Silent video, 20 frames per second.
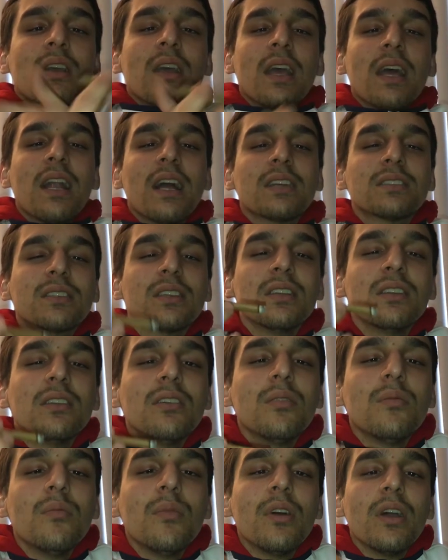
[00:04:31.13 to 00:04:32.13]
And I see
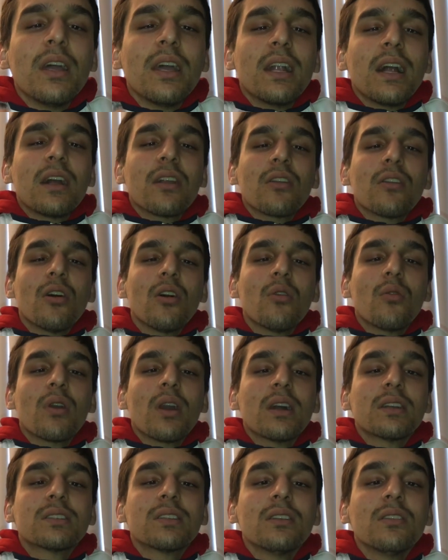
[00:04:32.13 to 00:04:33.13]
him, and out of nowhere,
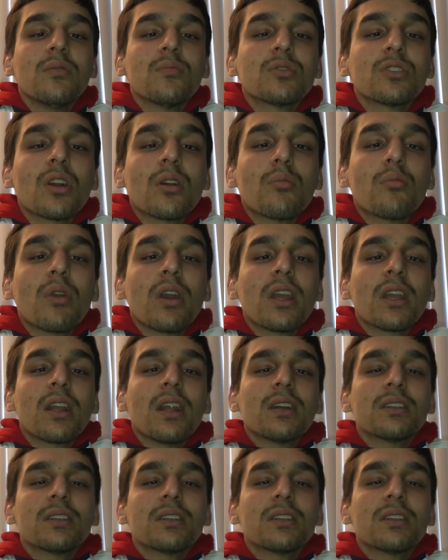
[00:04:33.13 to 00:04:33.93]
I see him start braking.